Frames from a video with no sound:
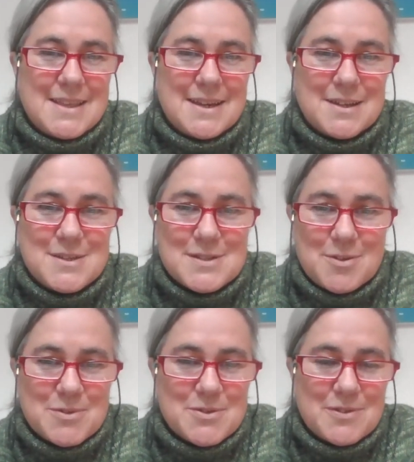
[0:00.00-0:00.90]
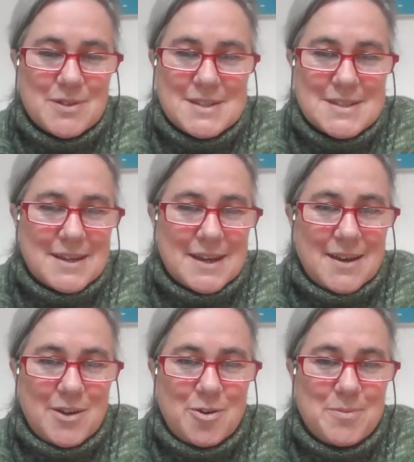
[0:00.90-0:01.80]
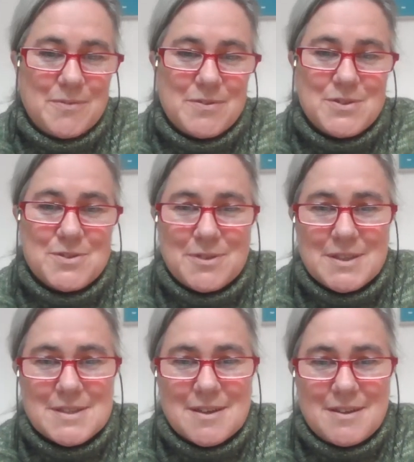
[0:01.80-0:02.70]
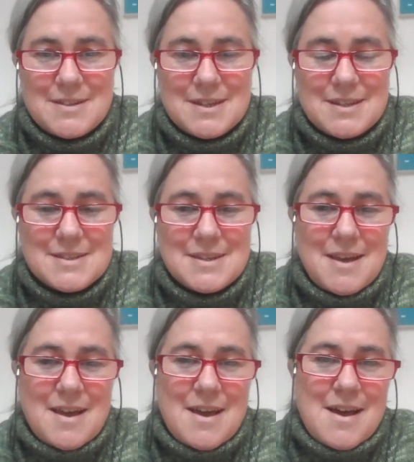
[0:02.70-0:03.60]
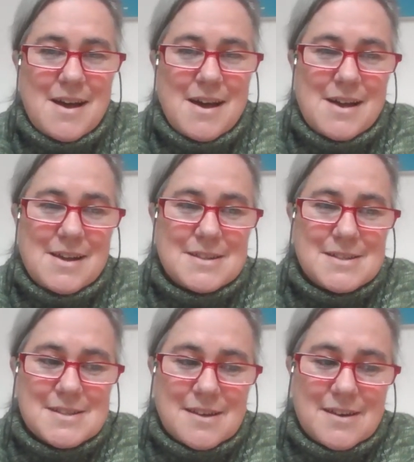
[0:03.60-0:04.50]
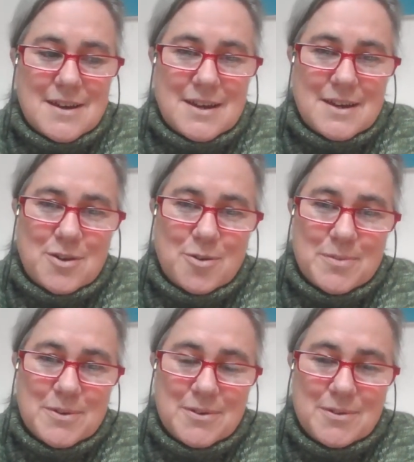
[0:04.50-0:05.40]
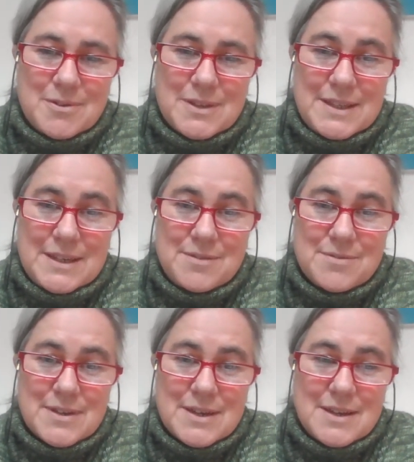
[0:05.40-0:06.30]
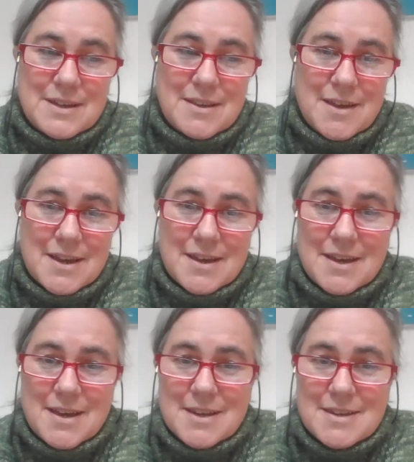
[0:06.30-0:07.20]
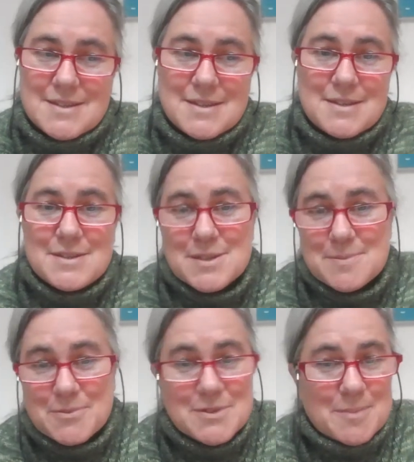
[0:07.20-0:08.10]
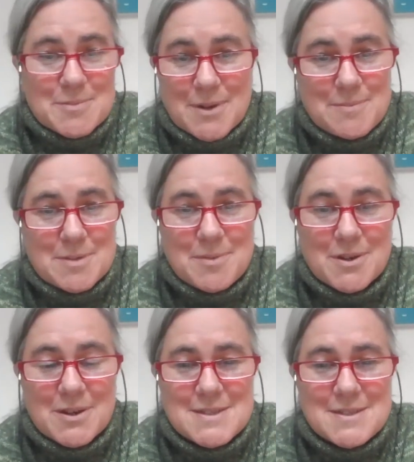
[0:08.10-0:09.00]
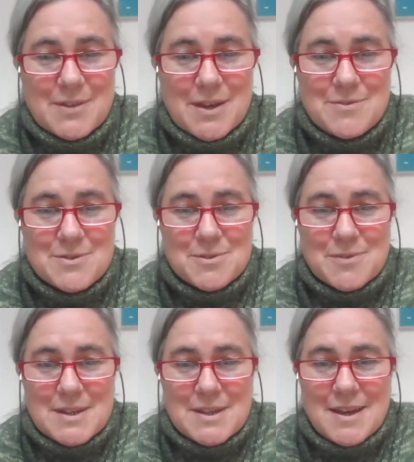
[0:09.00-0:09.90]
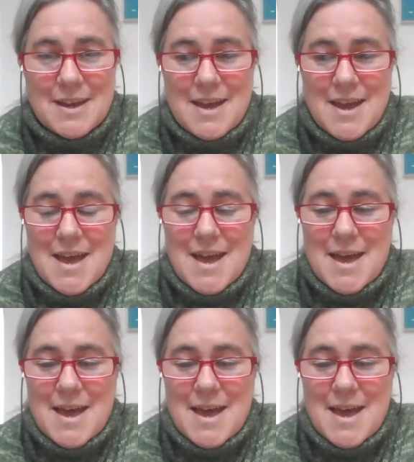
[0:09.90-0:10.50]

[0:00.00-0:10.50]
Thank you so much for listening. I hope you've enjoyed this content, and I hope you leave a like and subscribe to the podcast if you haven't already.